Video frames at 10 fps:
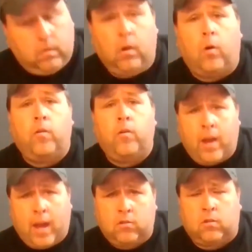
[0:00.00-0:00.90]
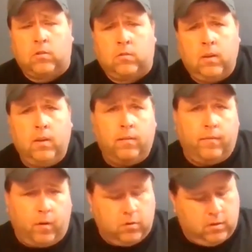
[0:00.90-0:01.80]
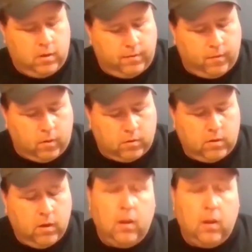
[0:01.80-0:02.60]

Northern Nationals, 1st and a 1st.